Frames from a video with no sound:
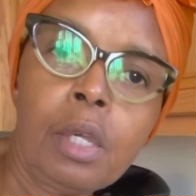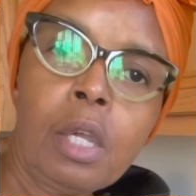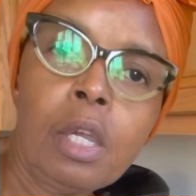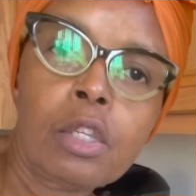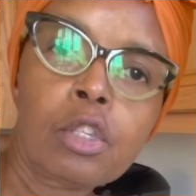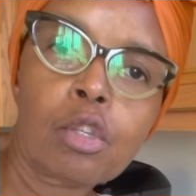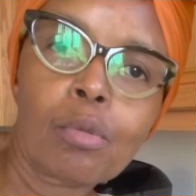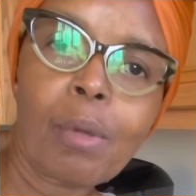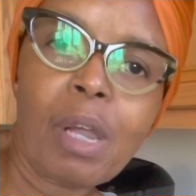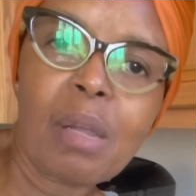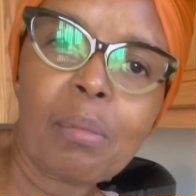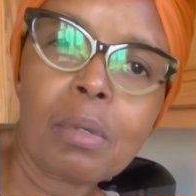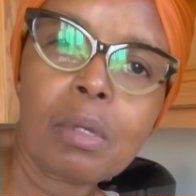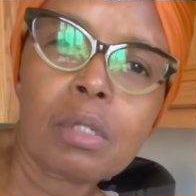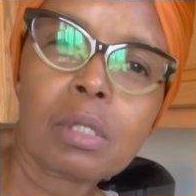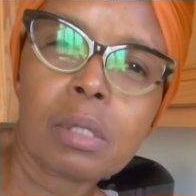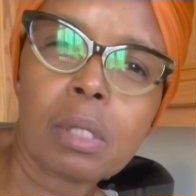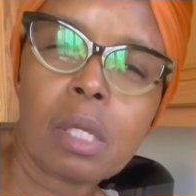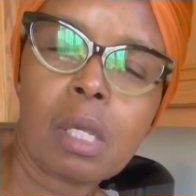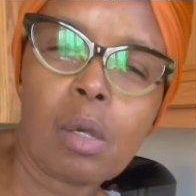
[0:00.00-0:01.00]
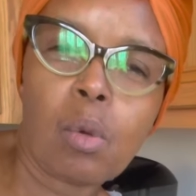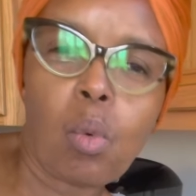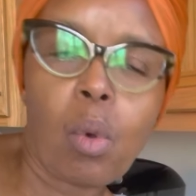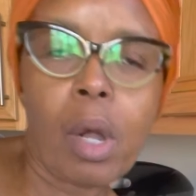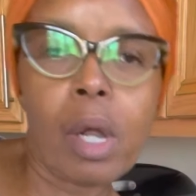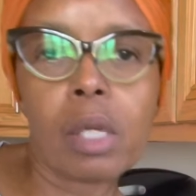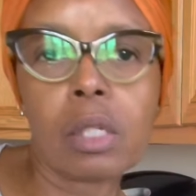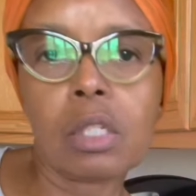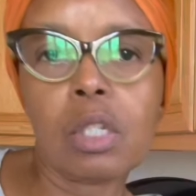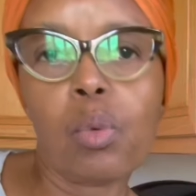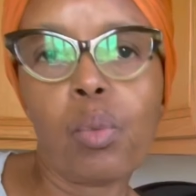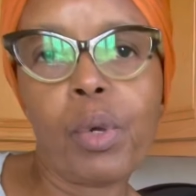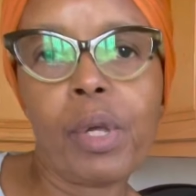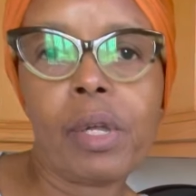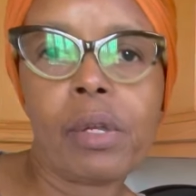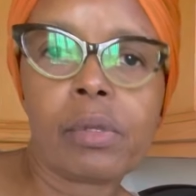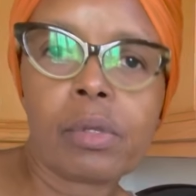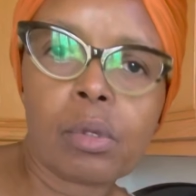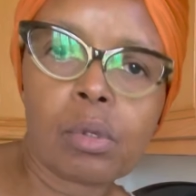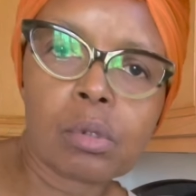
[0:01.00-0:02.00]
you might be saying, why is she
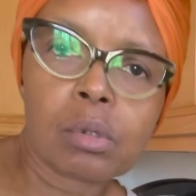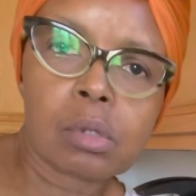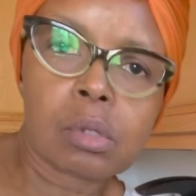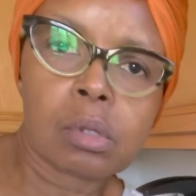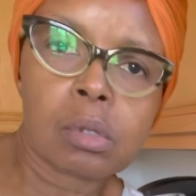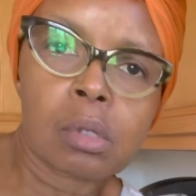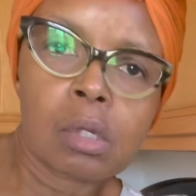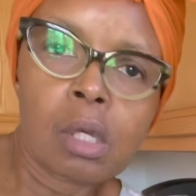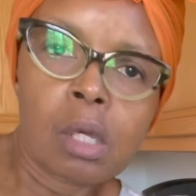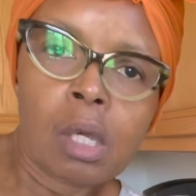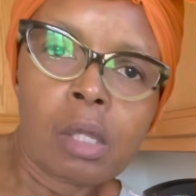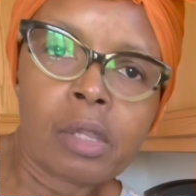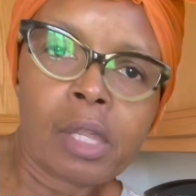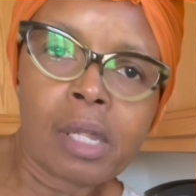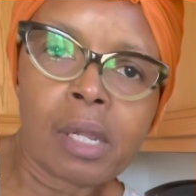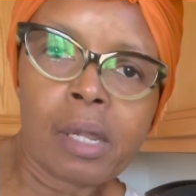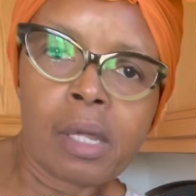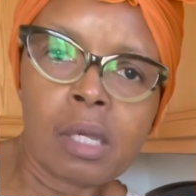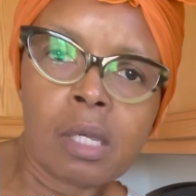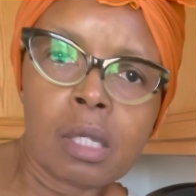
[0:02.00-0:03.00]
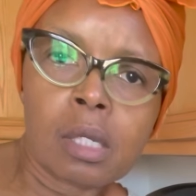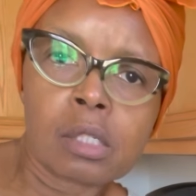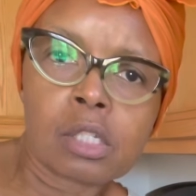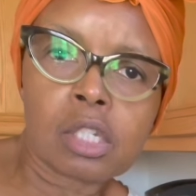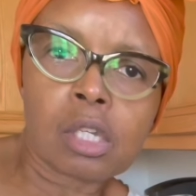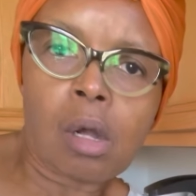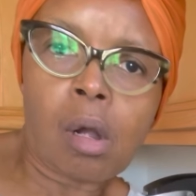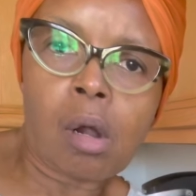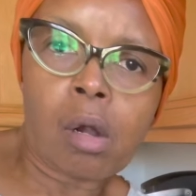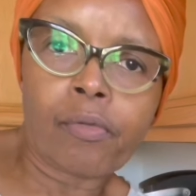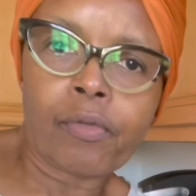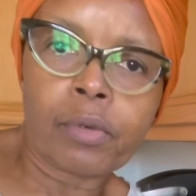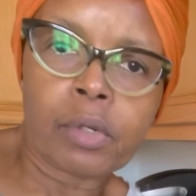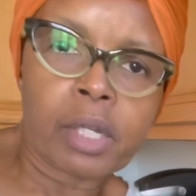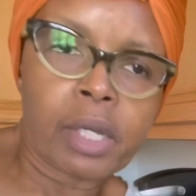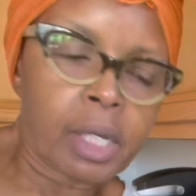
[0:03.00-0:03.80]
wearing that head scarf on her